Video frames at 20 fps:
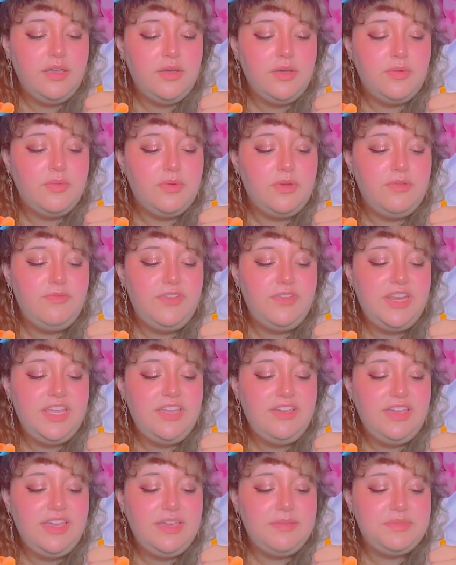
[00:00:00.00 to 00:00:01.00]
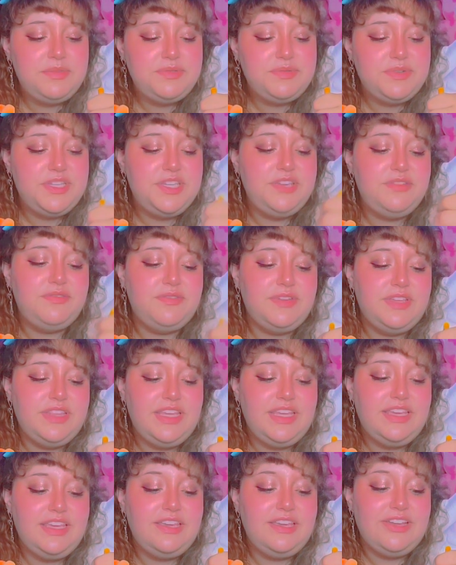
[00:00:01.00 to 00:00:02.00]
What video games were you
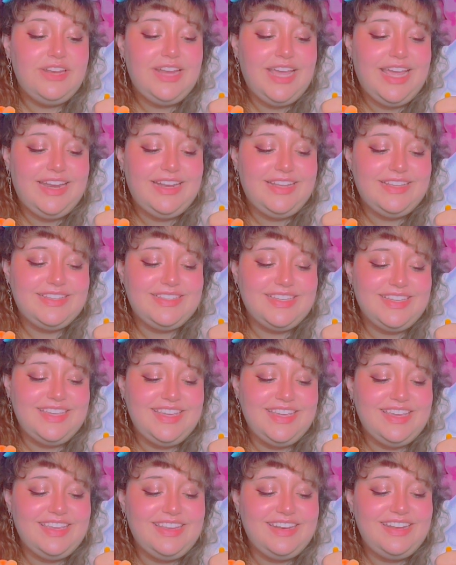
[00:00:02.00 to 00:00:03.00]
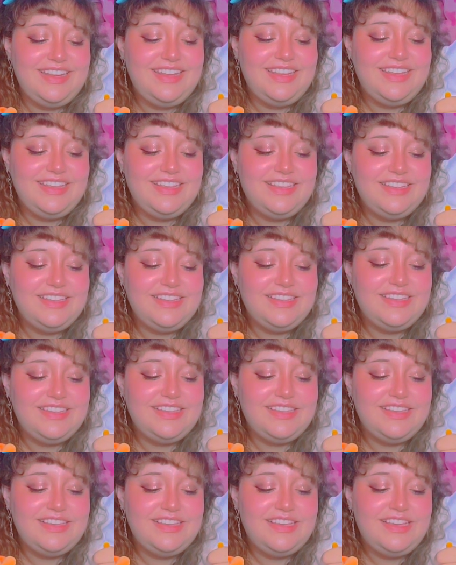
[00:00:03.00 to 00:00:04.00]
really good at as a kid?
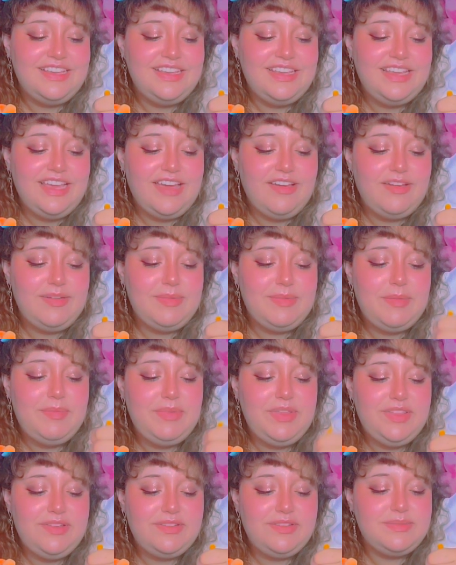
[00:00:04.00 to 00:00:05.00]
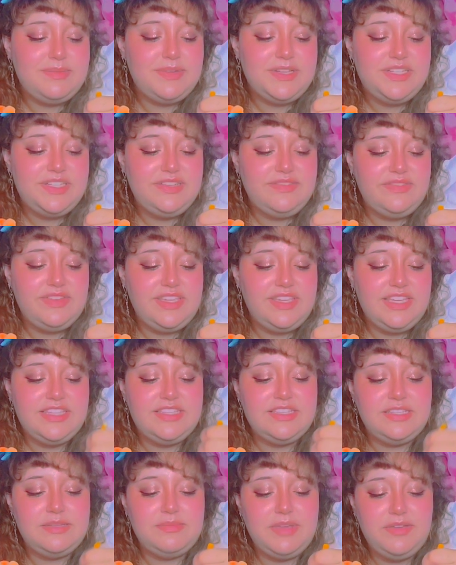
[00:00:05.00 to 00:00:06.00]
I remember there was a bunch of
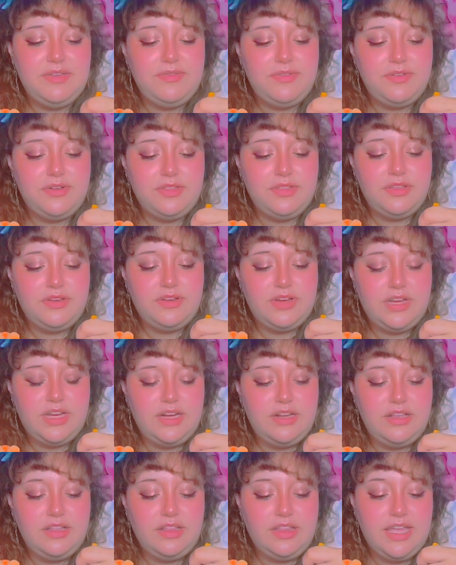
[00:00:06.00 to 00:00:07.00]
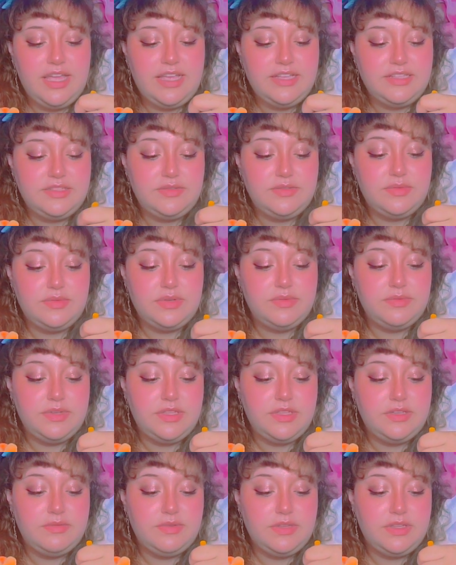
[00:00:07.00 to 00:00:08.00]
kids in my 4th grade class who were
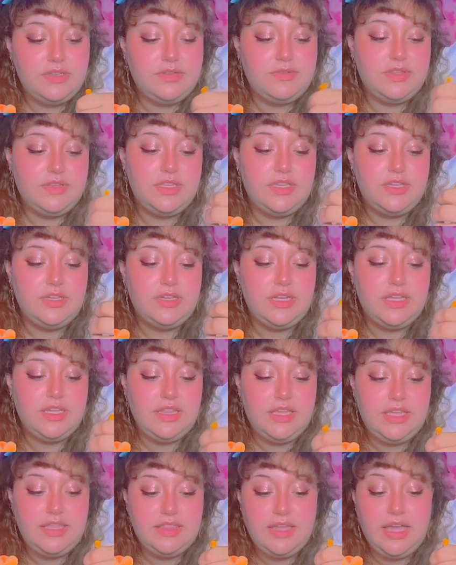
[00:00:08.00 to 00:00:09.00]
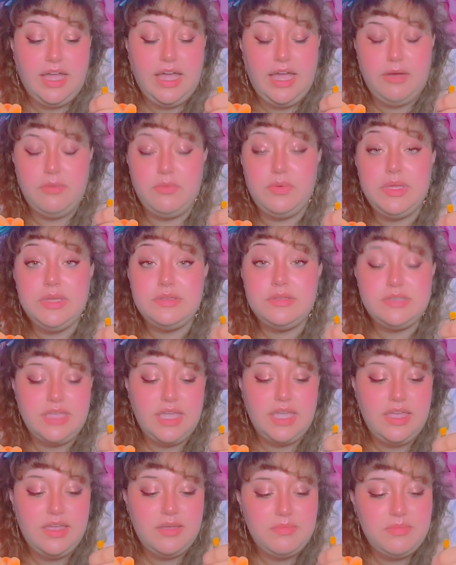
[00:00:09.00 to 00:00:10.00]
really good at like the Hot Wheels
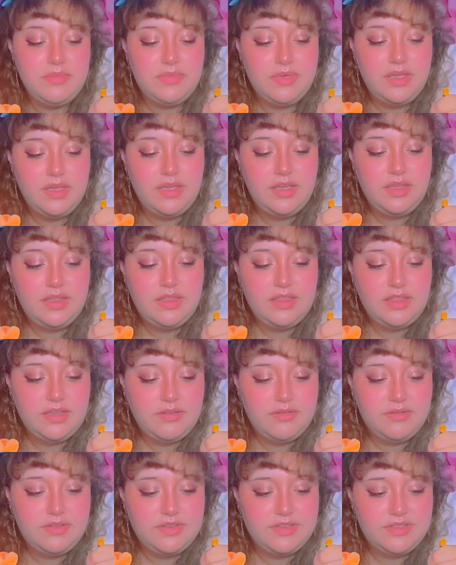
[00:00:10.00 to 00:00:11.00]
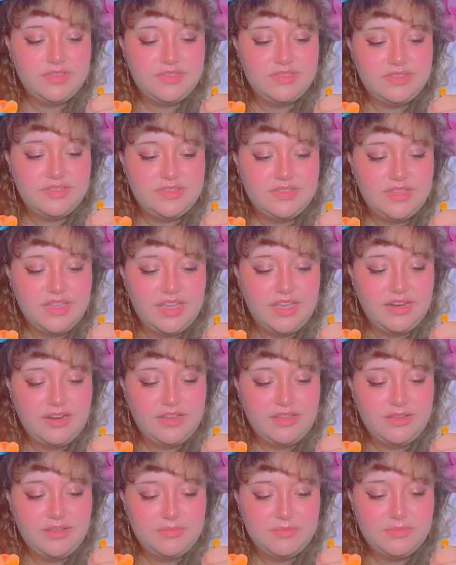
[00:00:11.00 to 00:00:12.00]
game that was on
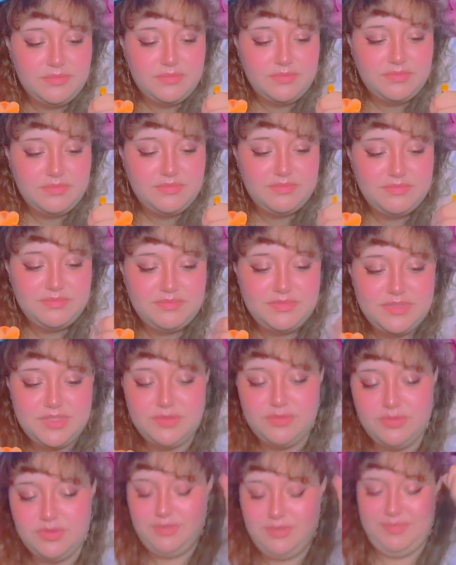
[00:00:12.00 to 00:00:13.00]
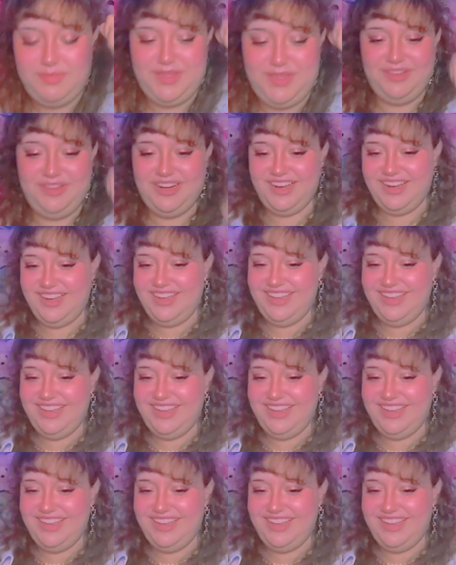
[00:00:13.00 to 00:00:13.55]
a school computer.